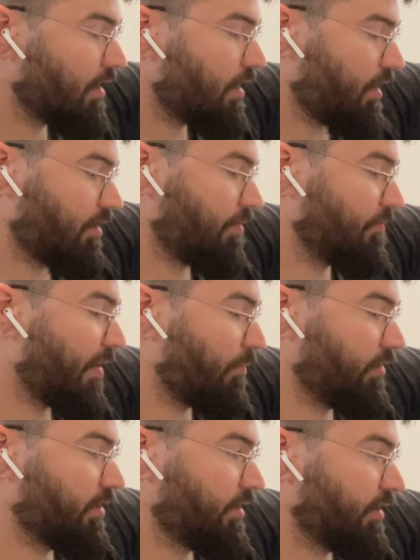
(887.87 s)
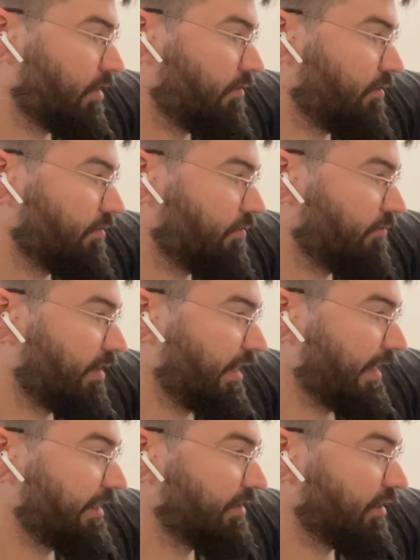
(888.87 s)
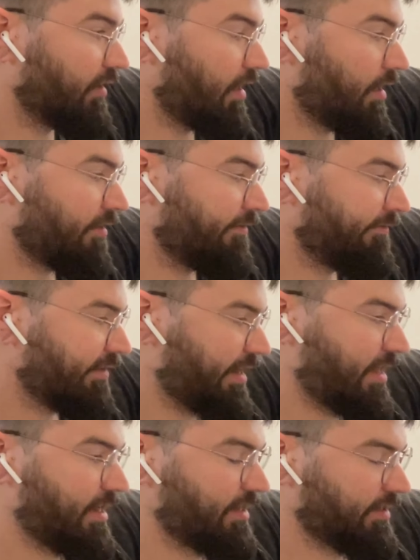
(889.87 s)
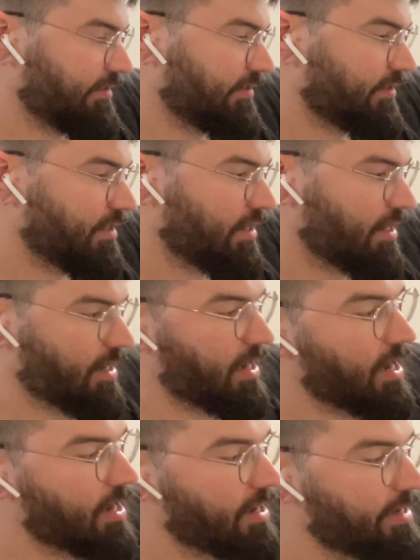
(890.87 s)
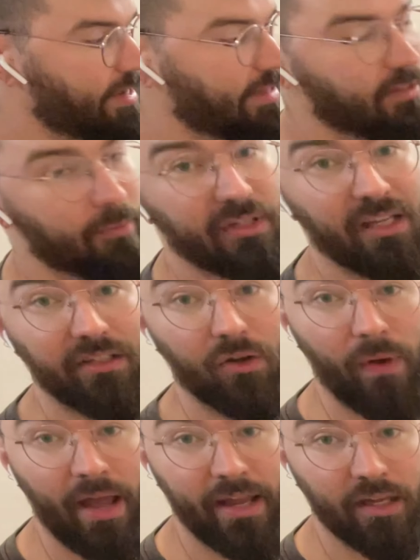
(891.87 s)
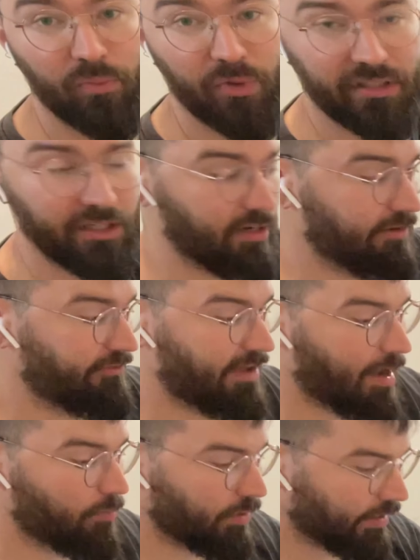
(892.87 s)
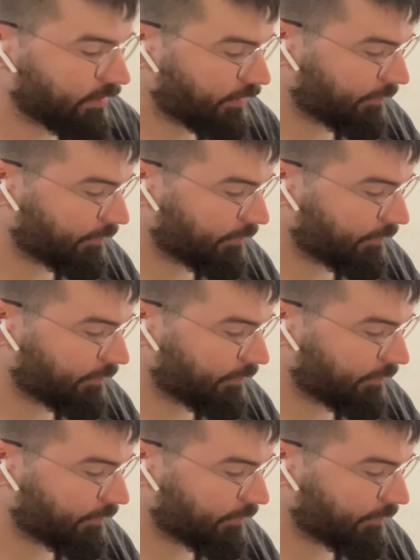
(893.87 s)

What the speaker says: that were relating to love, and I had them sent away and printed on fabric.